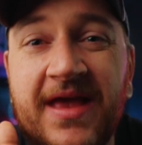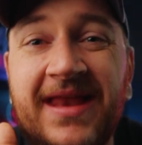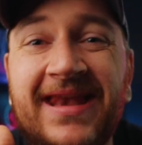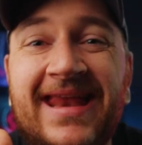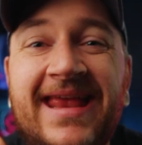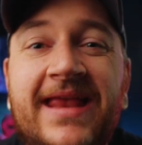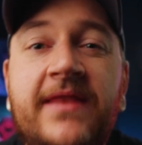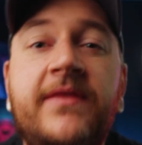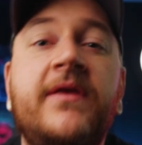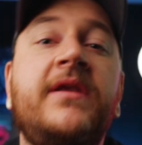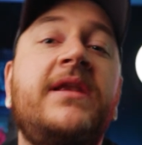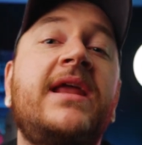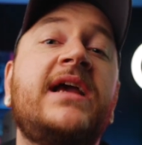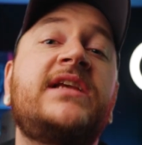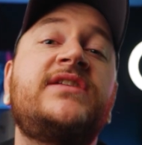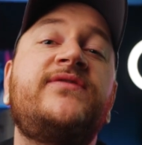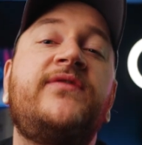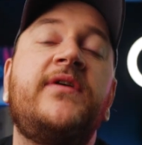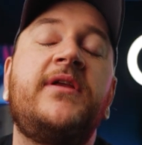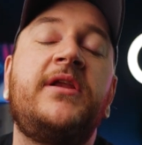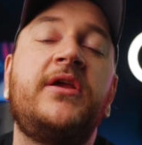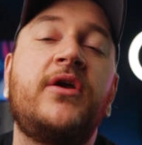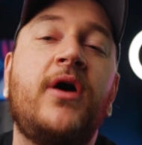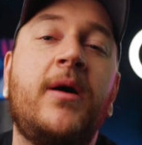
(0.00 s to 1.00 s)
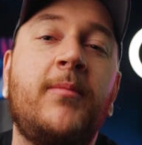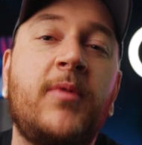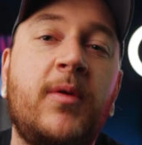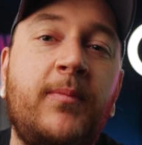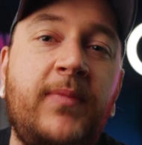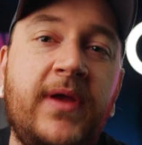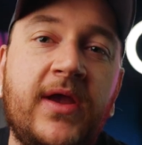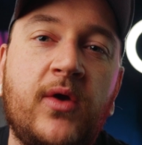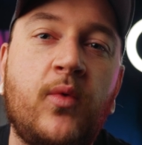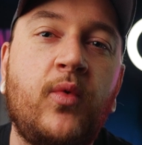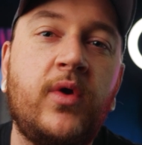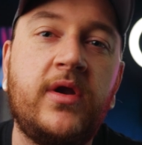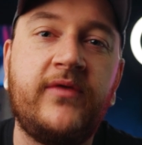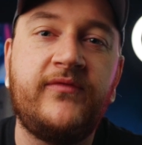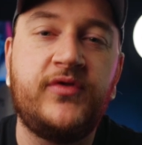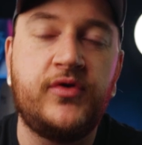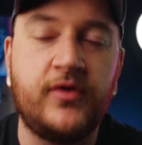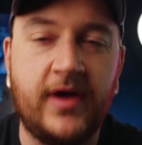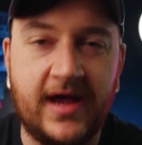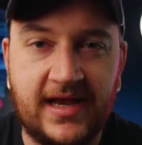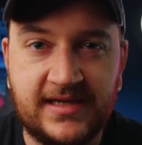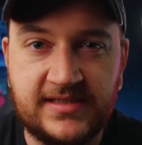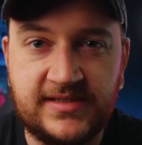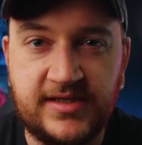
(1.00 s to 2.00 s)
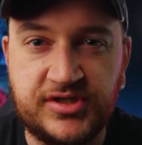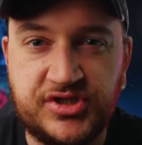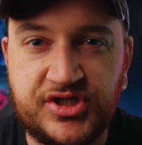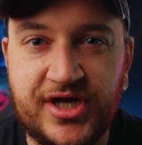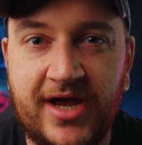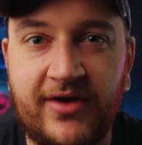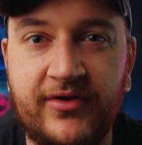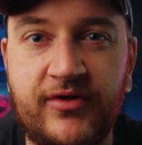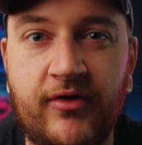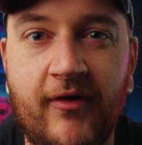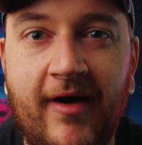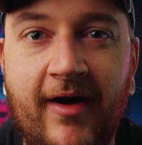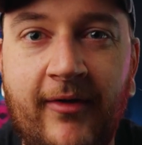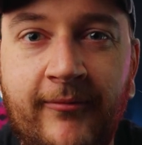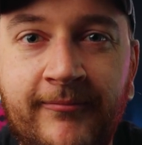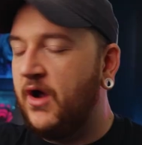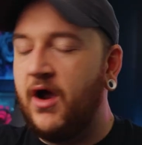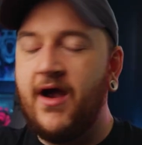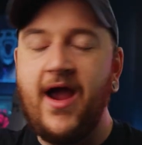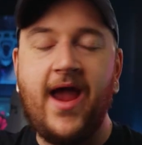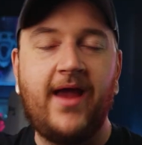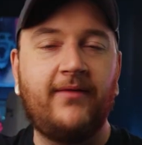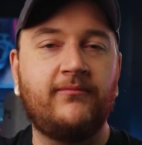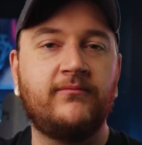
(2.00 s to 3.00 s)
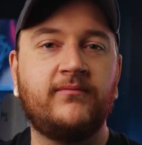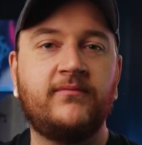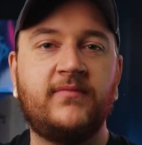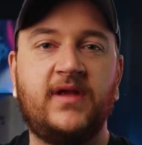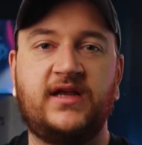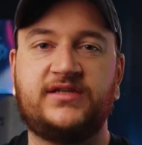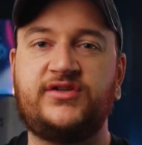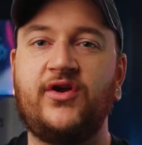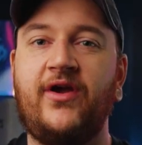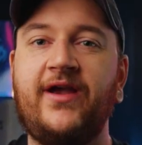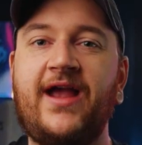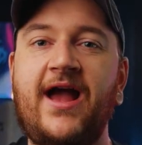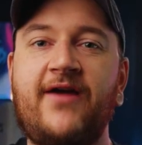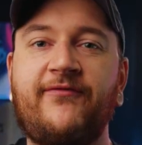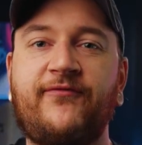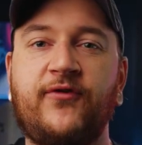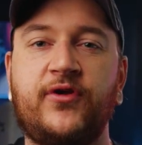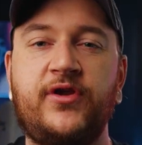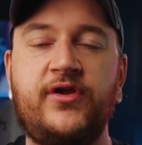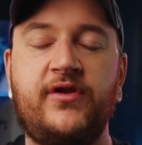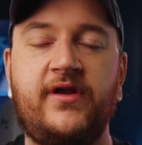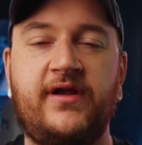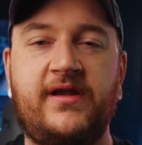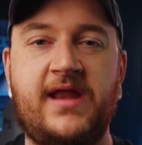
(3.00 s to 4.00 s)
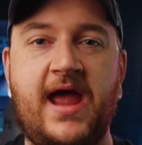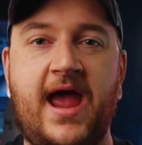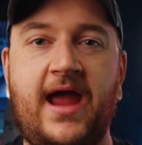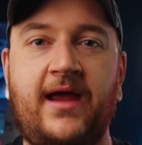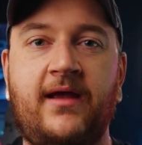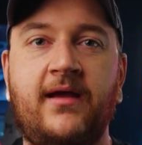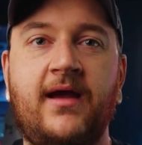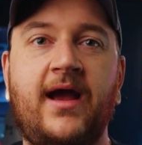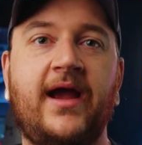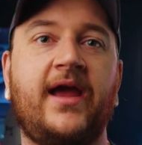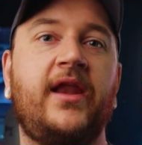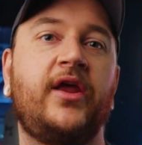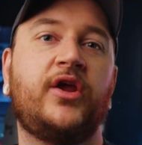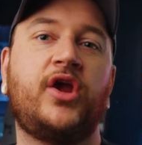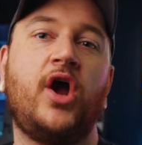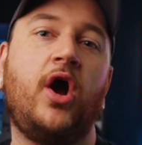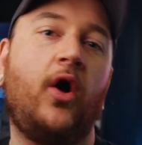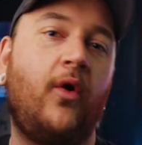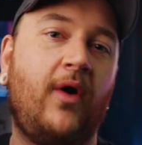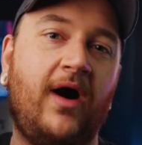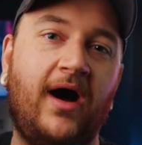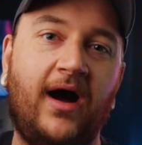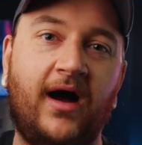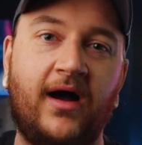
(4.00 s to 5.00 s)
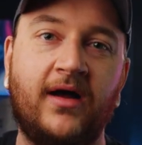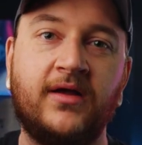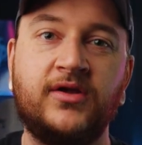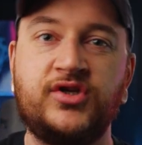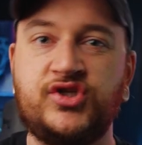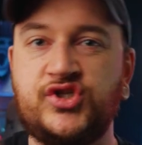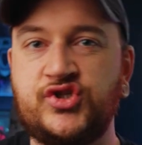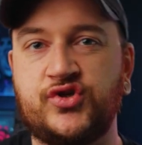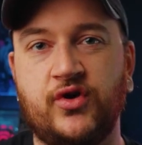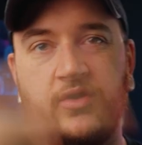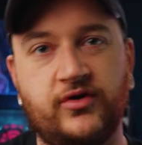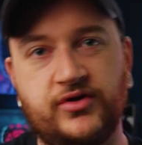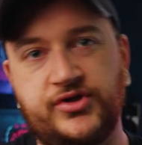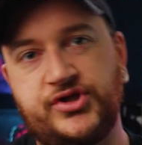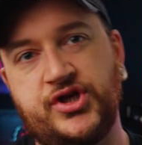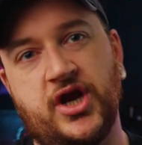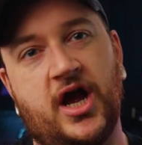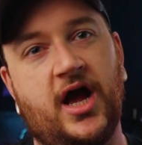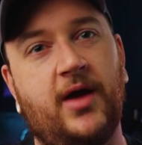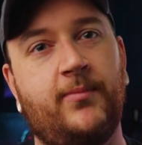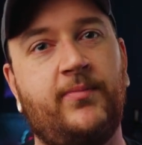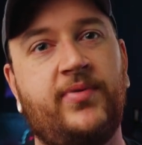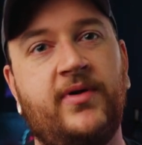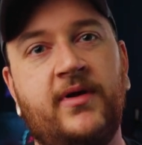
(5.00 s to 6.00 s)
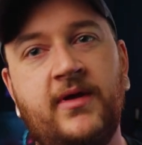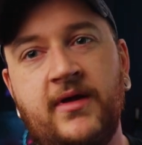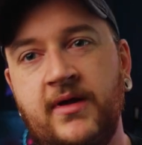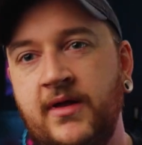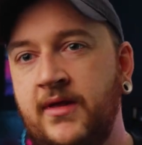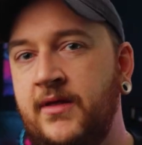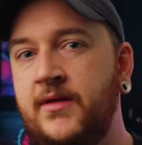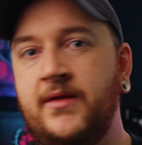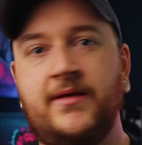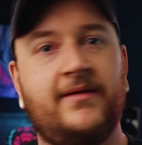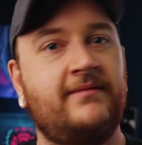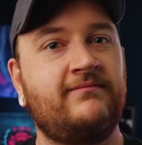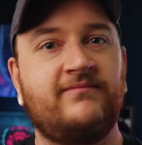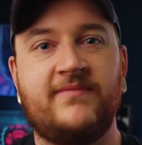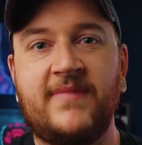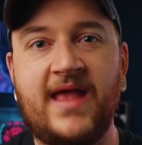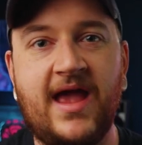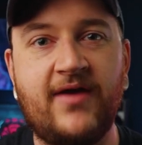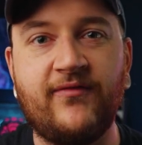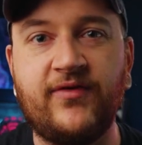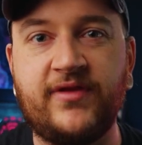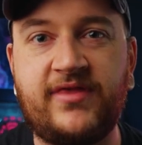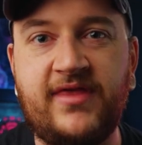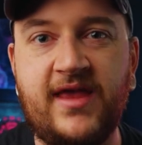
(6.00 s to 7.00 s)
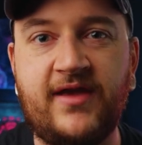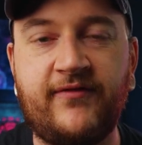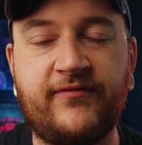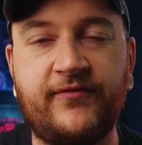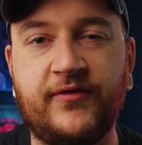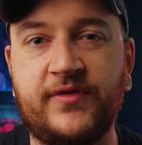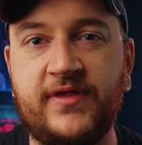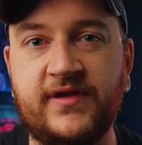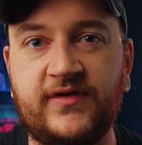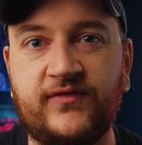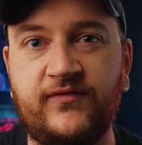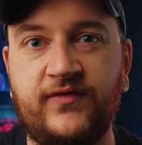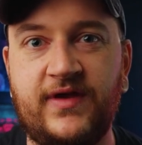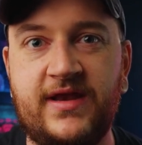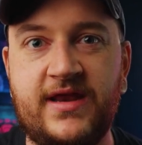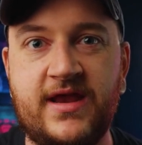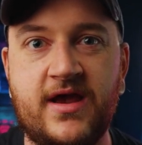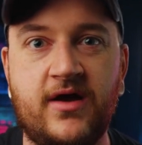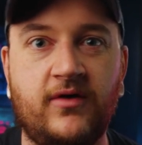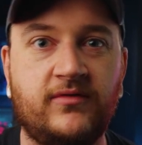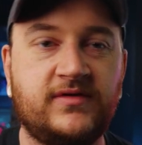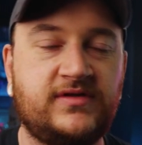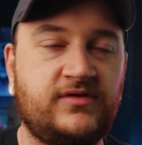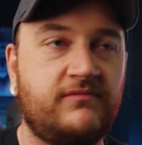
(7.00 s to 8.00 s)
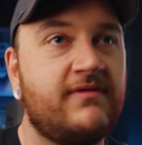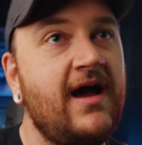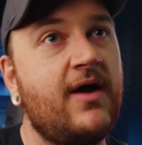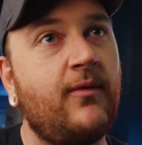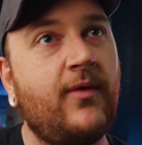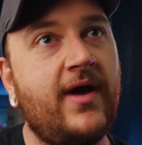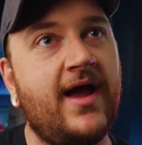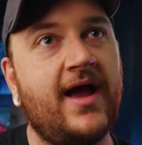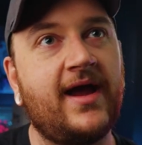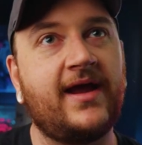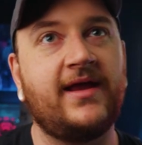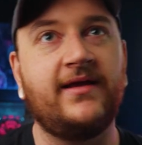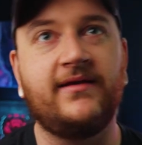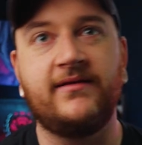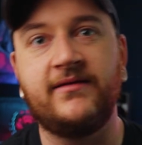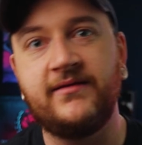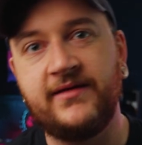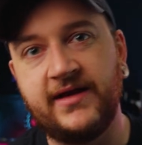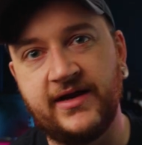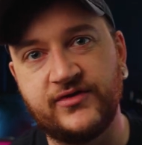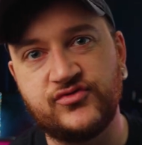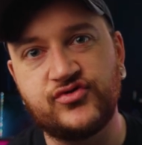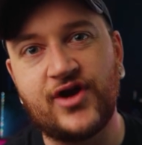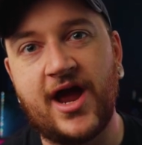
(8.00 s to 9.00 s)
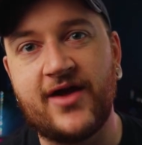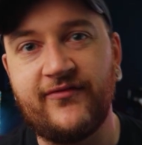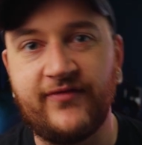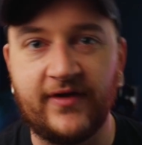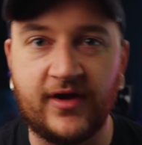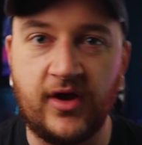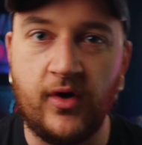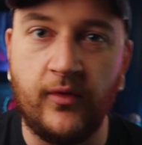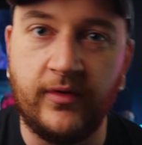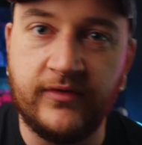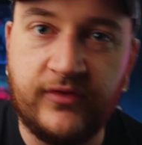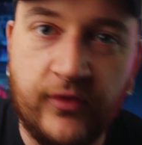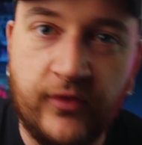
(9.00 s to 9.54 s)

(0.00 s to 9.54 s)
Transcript: then in the next video I'm gonna pick one of you guys to shout you out. All right, that's all I got for you today. I gotta go search up everything for this video so that way I can get traffic going